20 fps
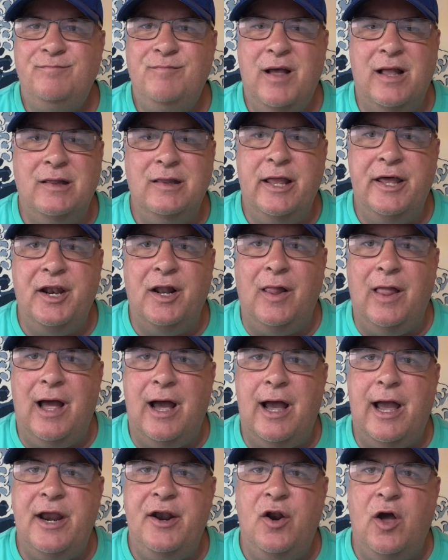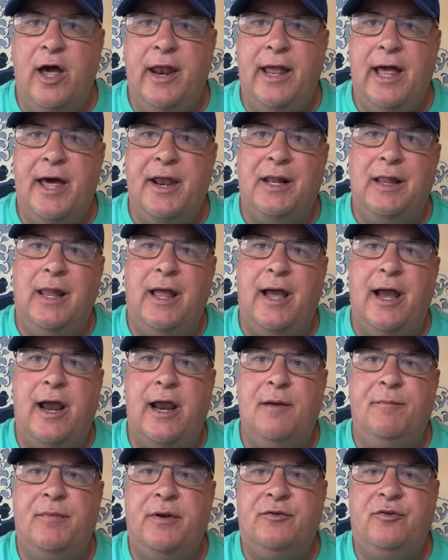a little high, not out of
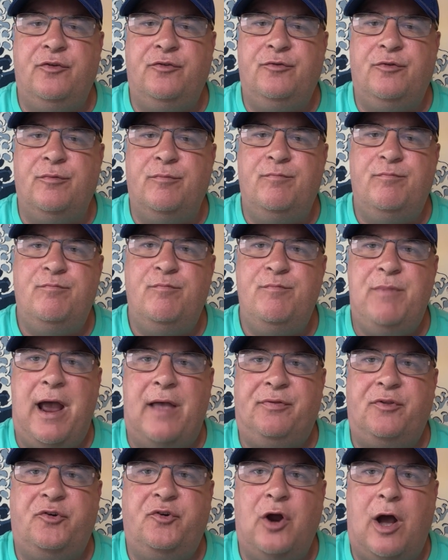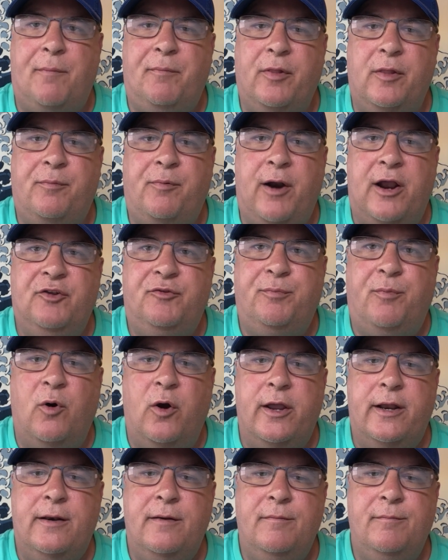line, but just at the top of the price point.